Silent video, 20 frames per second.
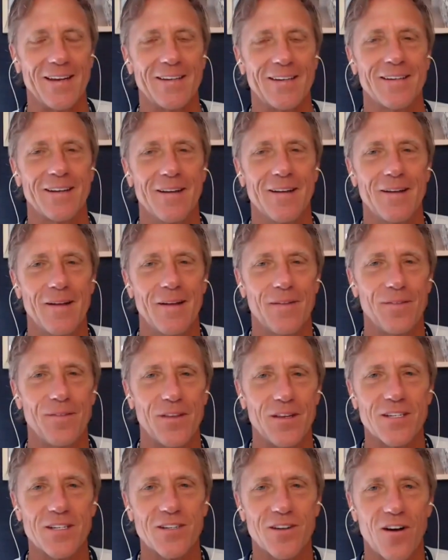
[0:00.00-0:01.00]
And
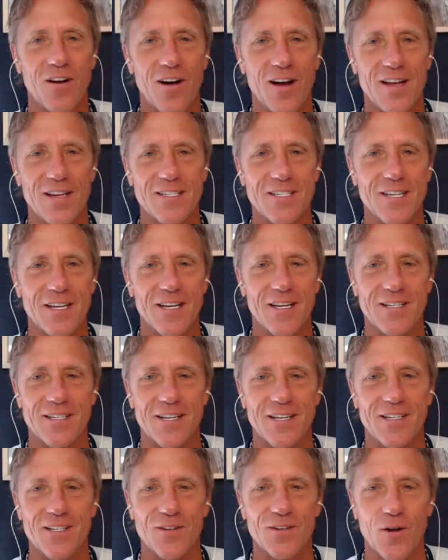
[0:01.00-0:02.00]
this guy
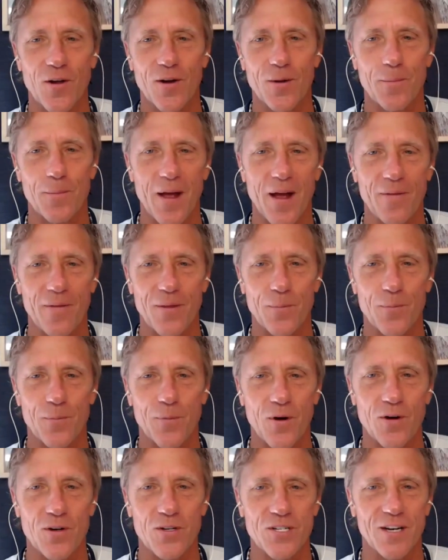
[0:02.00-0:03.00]
says it's not about
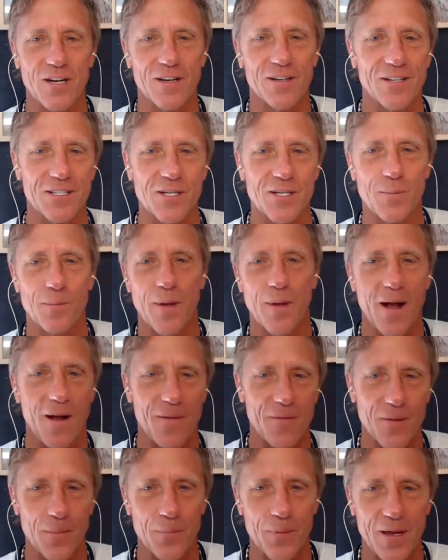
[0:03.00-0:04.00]
the project, it's
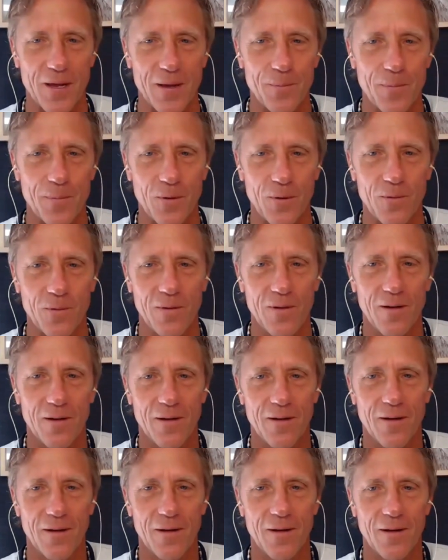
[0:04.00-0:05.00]
about the people.
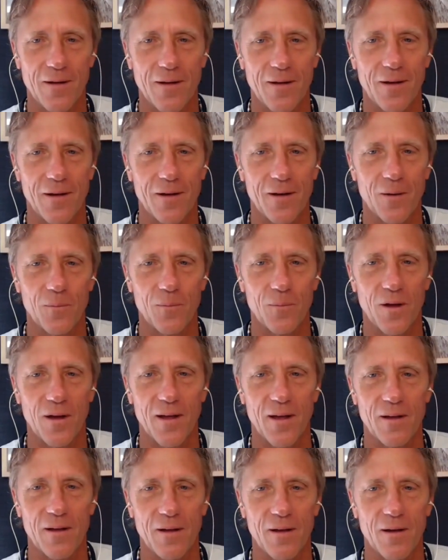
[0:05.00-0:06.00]
And
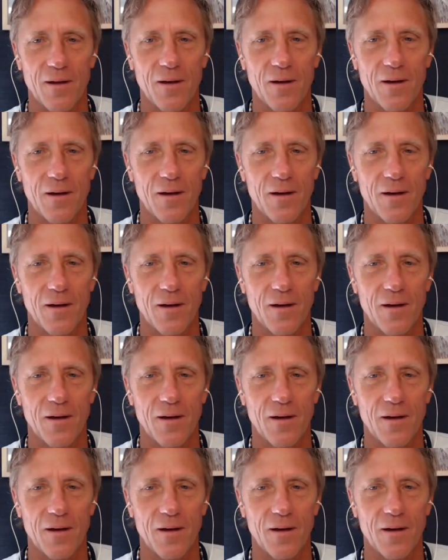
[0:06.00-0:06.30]
I'm like,